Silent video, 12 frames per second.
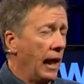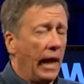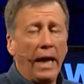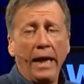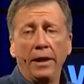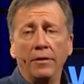
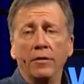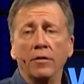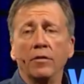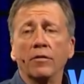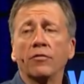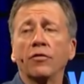and
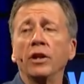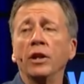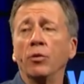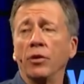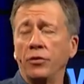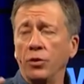free
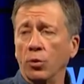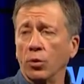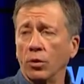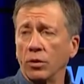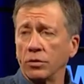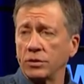with
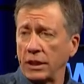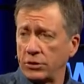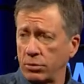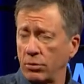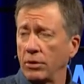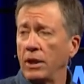your
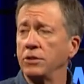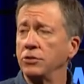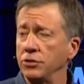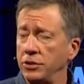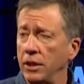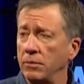sexual
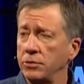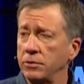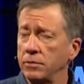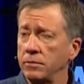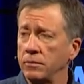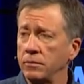relationships.
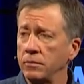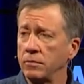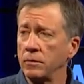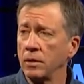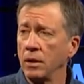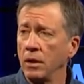
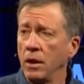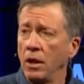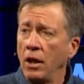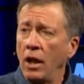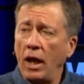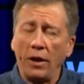
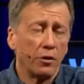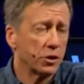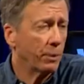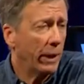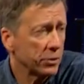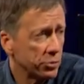Uh, your
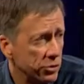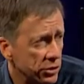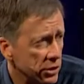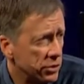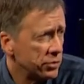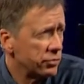spouse was
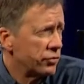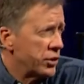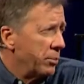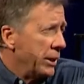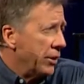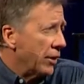just to
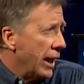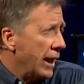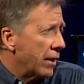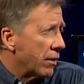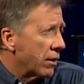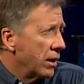be your
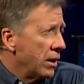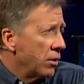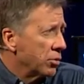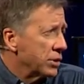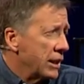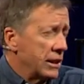heir,
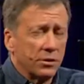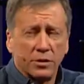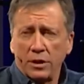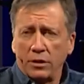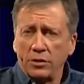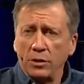was not
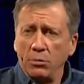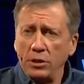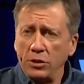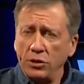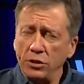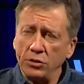necessarily someone
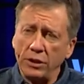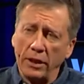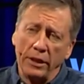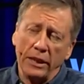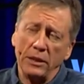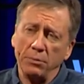that you
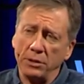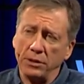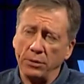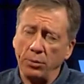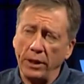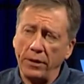shared
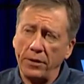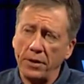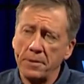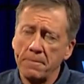intimacy with.